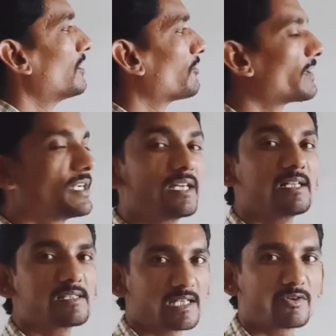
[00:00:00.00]

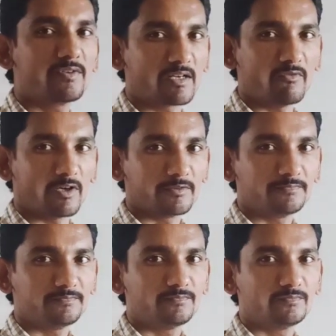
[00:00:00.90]
vertical circular wall.
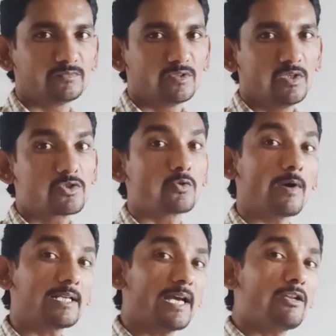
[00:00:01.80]
So
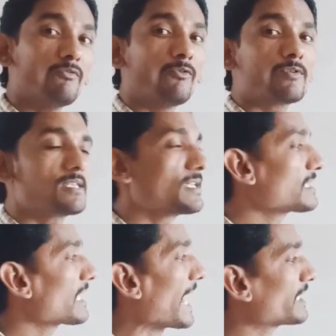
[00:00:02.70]
what kind of forces
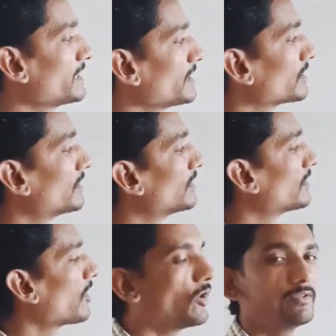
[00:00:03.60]
are acting
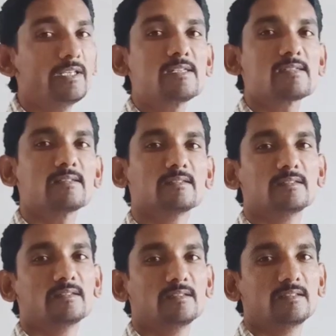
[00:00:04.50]
on this
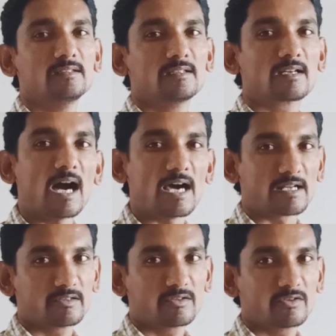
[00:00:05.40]

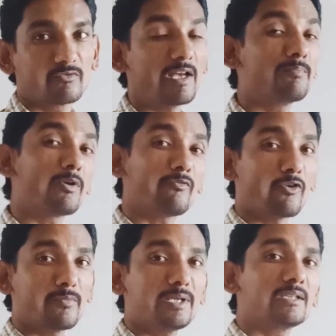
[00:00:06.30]
car while
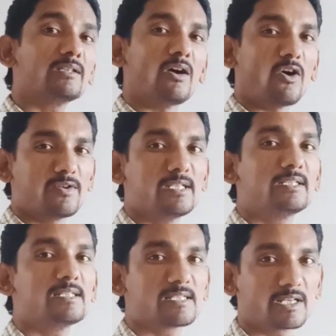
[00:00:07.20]
performing the
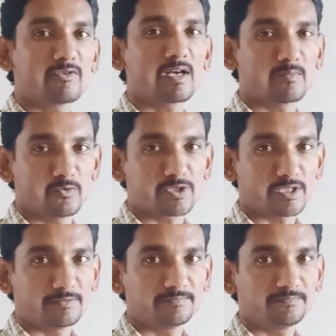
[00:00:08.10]
horizontal circular motion?
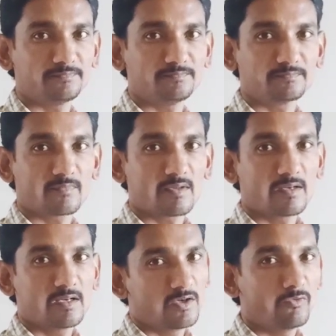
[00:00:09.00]

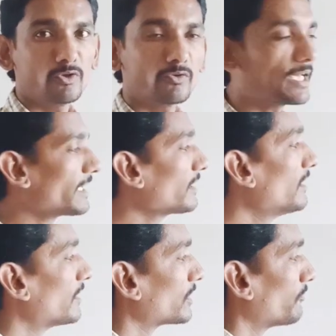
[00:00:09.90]
We know
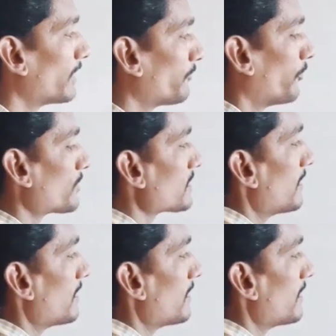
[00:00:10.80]
that the one force